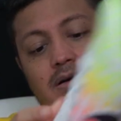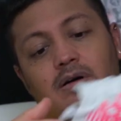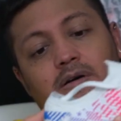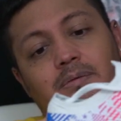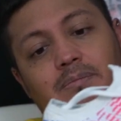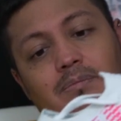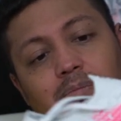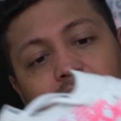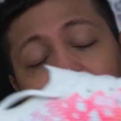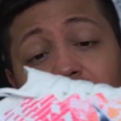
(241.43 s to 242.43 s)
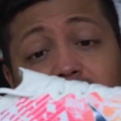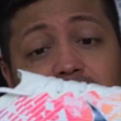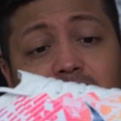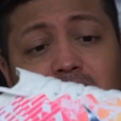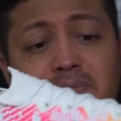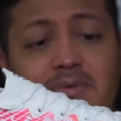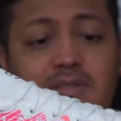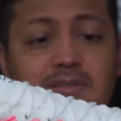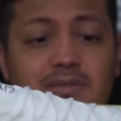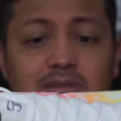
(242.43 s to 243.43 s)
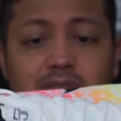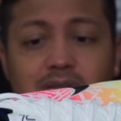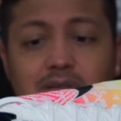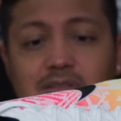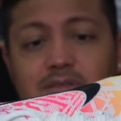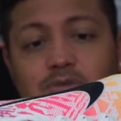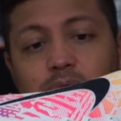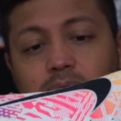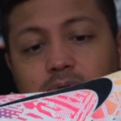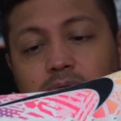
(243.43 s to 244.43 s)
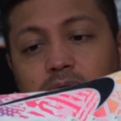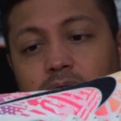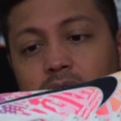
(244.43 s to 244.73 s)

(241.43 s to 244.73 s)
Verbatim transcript: Um, but yeah, it, it's a, it's a it's a it's a cool boot.